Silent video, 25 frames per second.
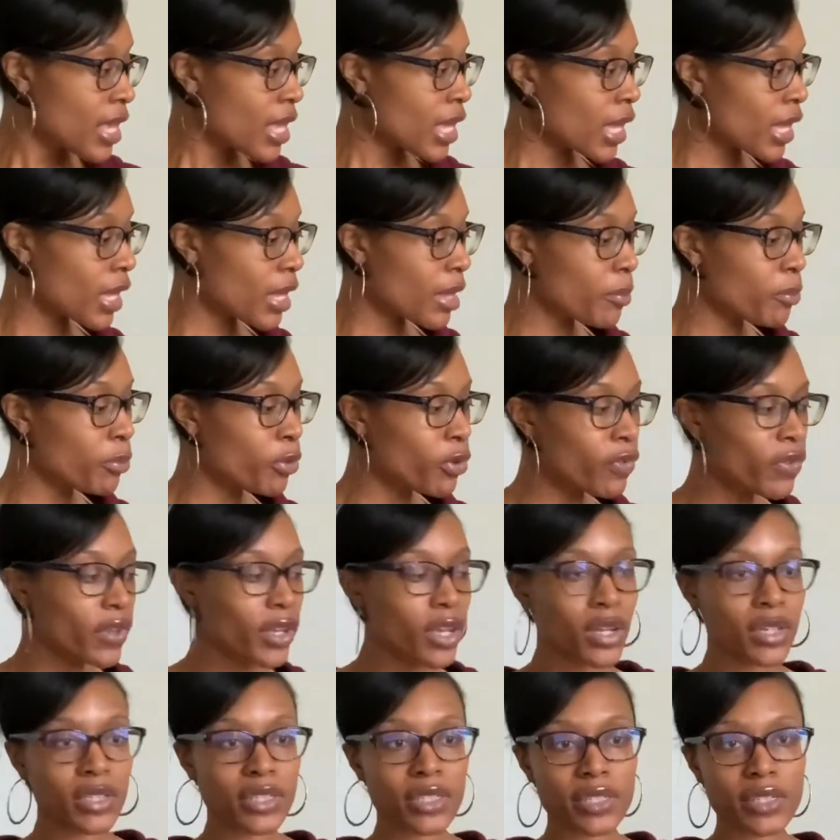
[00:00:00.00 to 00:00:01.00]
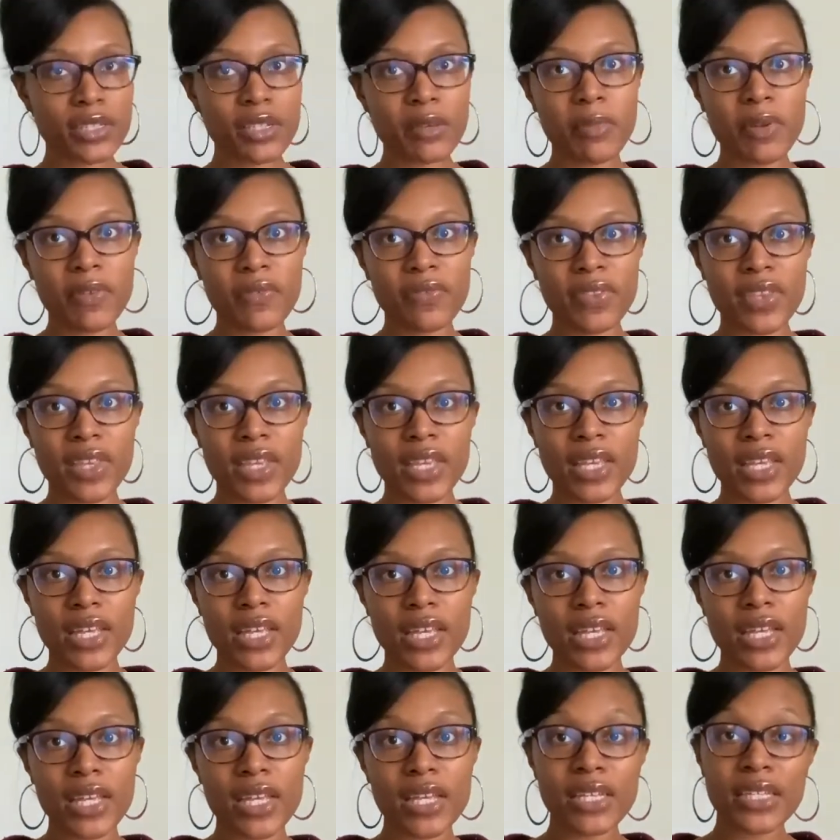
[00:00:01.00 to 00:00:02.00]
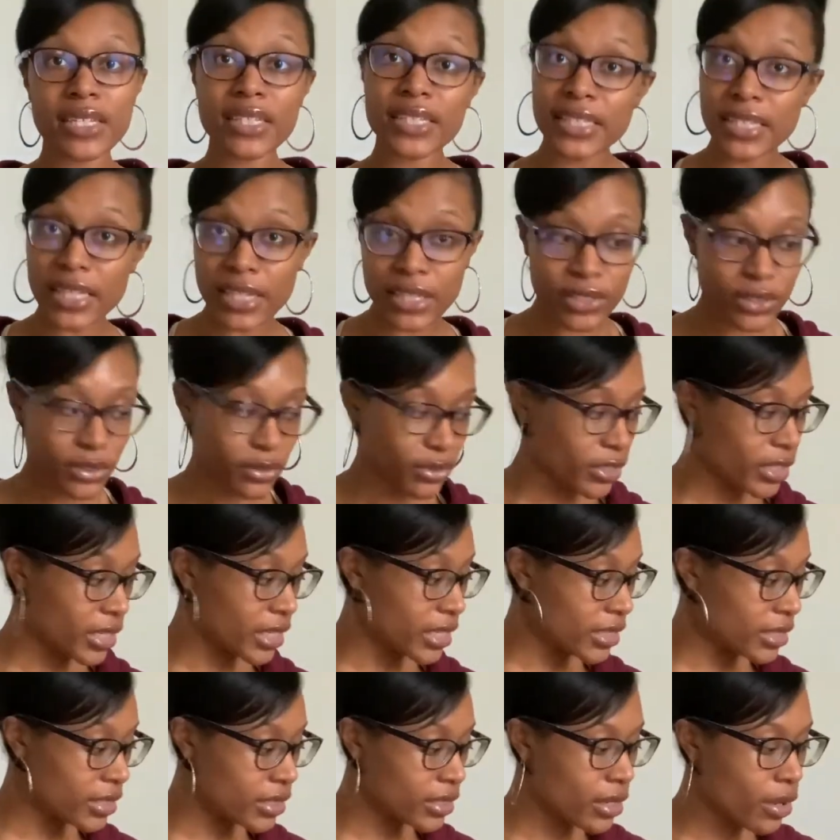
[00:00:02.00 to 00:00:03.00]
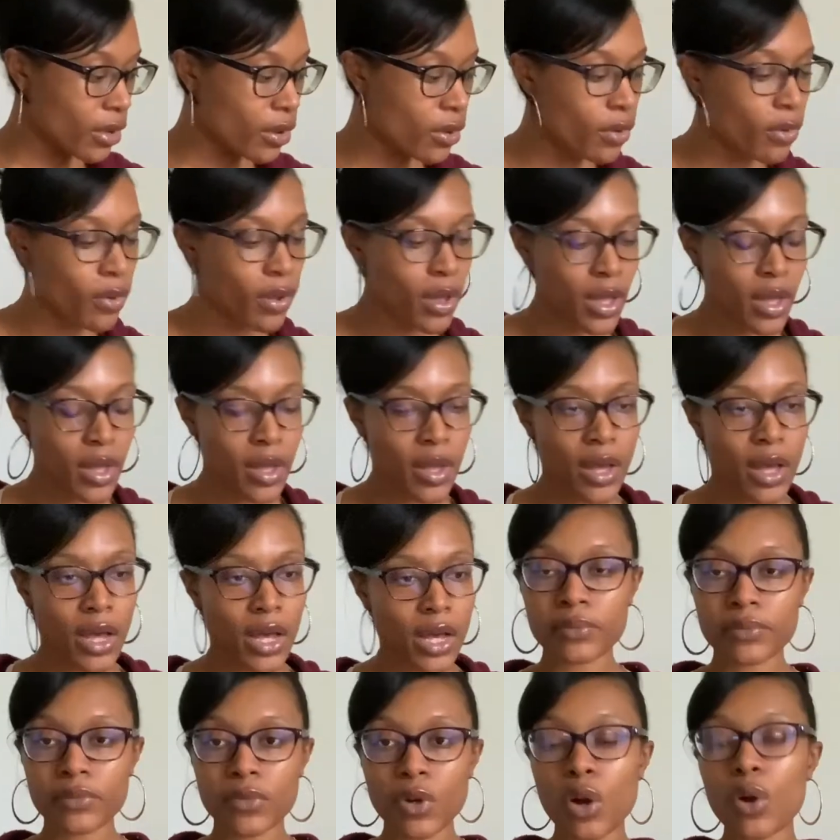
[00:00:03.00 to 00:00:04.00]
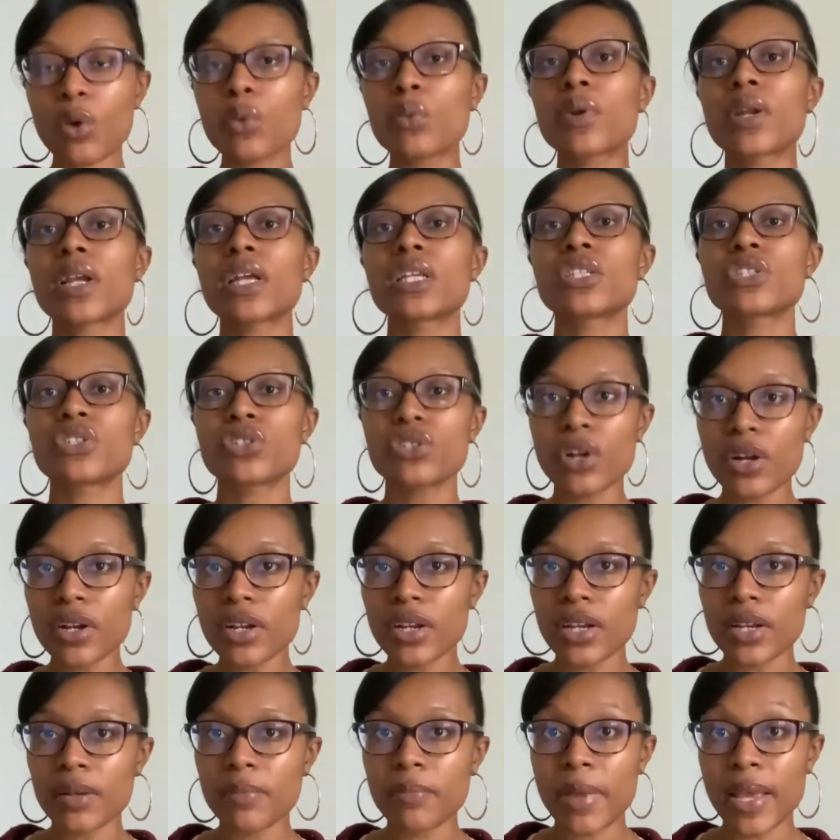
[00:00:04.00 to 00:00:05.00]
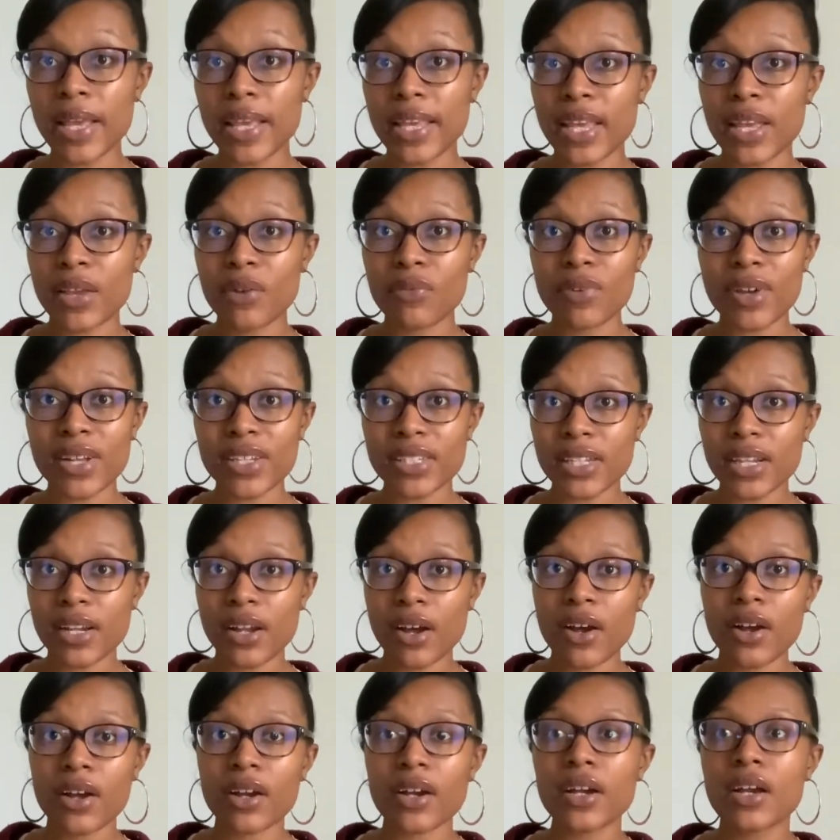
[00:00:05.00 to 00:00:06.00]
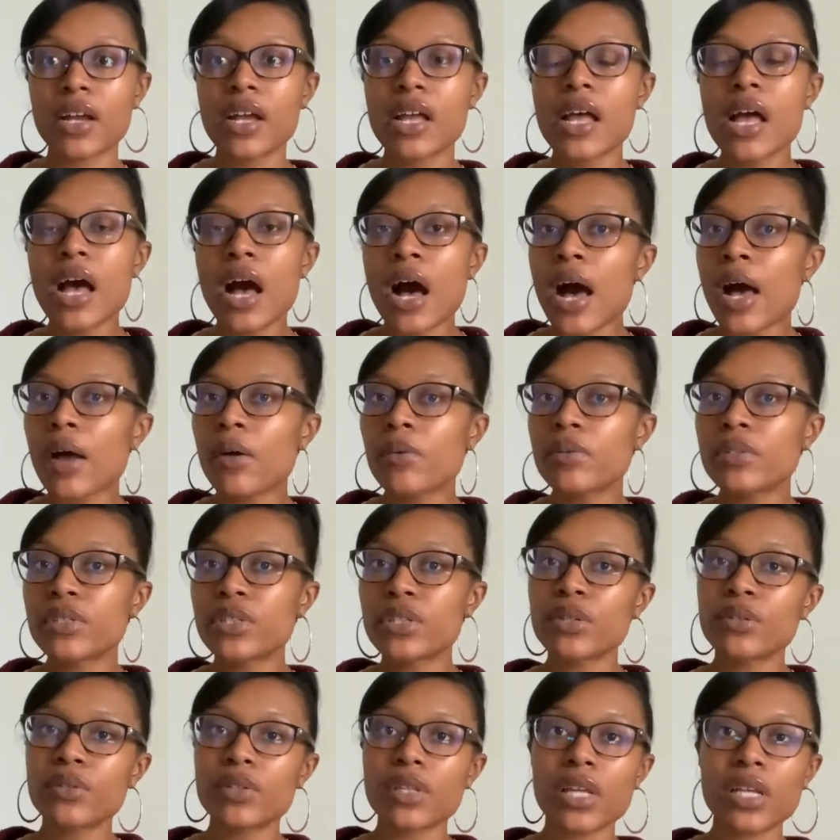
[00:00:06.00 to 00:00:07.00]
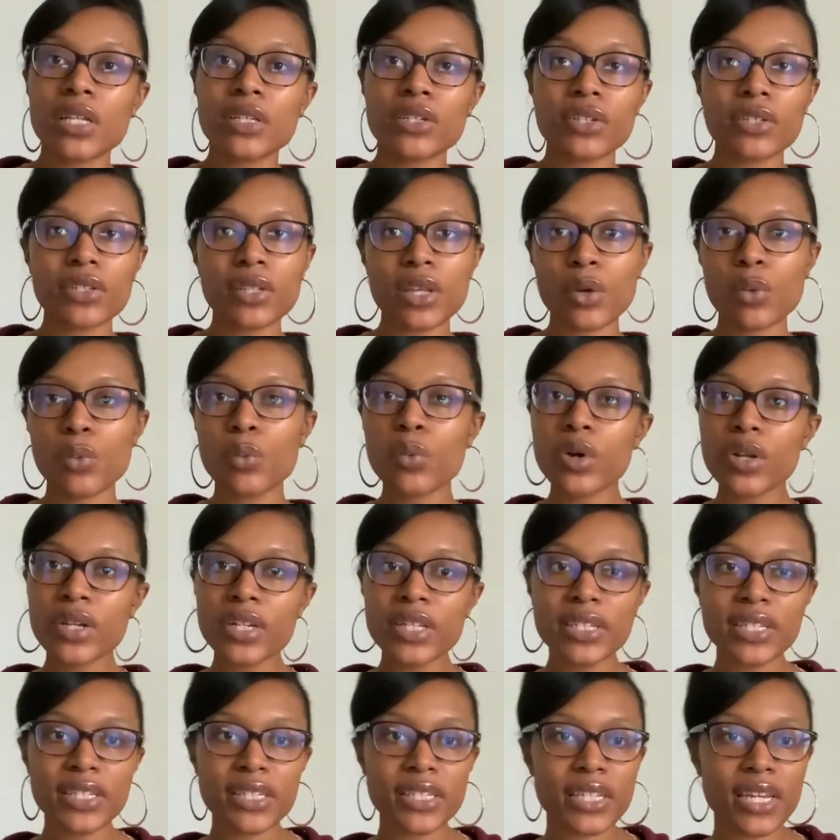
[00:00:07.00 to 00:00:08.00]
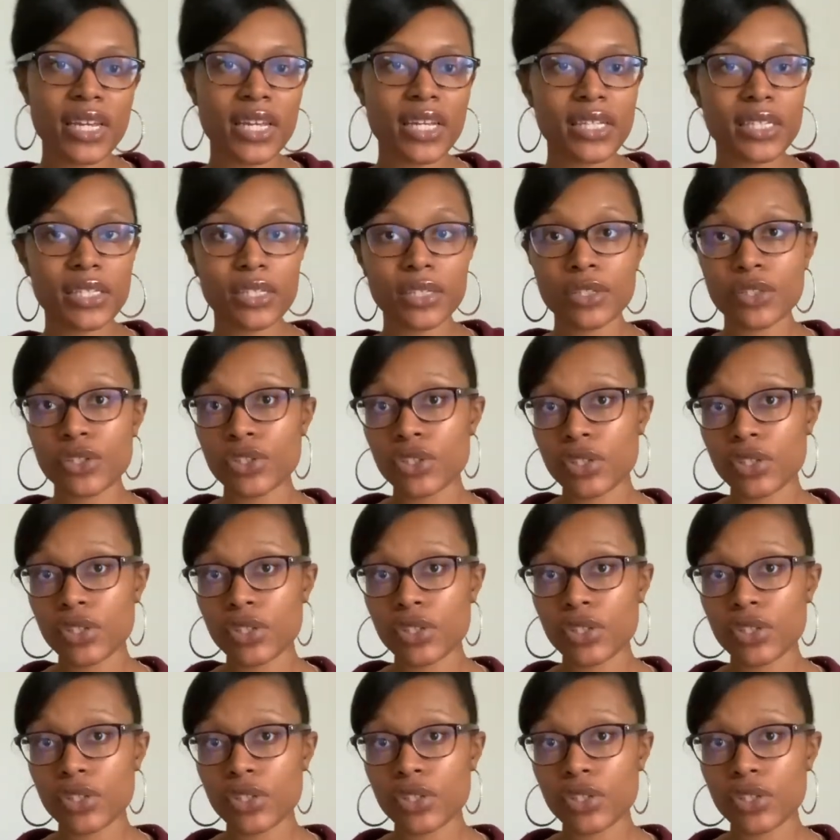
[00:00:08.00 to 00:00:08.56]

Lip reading: moving on to some of the accessories. So or when I started making resin art, I was using just like wooden sticks to start